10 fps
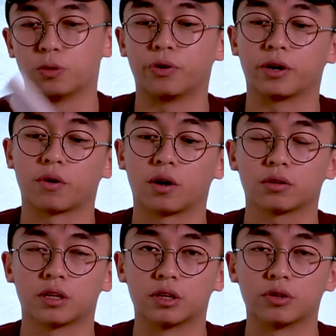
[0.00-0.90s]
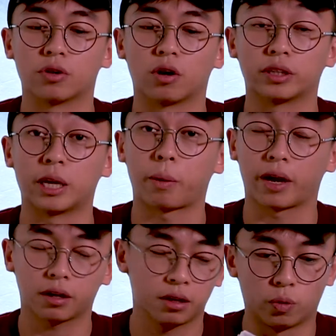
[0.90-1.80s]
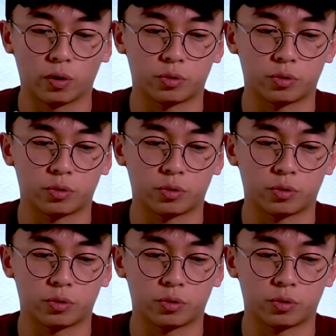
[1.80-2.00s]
to bring around in your day pack. What's